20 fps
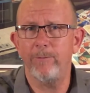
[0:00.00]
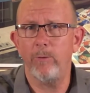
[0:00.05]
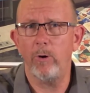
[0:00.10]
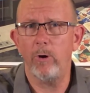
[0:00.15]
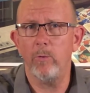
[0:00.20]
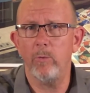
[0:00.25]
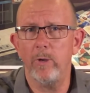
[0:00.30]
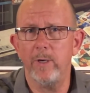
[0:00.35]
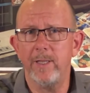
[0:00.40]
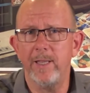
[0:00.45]

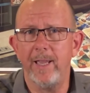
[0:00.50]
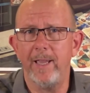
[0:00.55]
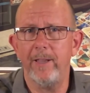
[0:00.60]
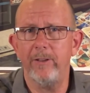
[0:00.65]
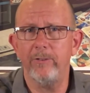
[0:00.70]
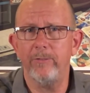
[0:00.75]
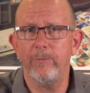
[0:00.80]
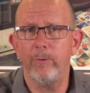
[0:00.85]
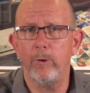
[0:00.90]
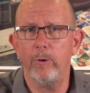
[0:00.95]

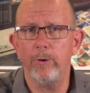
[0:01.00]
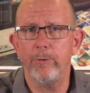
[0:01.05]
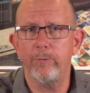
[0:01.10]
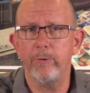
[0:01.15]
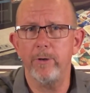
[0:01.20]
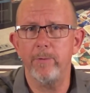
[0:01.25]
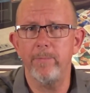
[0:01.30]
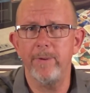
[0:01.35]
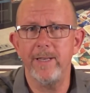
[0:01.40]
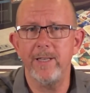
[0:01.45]
401ks,
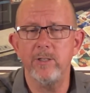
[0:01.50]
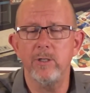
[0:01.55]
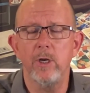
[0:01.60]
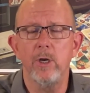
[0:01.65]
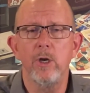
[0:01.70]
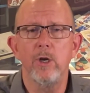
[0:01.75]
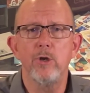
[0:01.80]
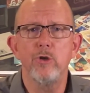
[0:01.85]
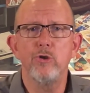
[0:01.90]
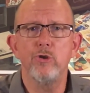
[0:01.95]
403bs
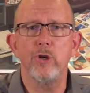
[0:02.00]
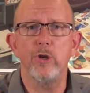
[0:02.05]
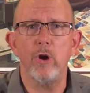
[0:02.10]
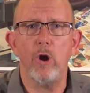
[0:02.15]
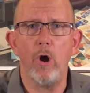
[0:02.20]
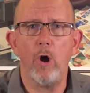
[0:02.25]
should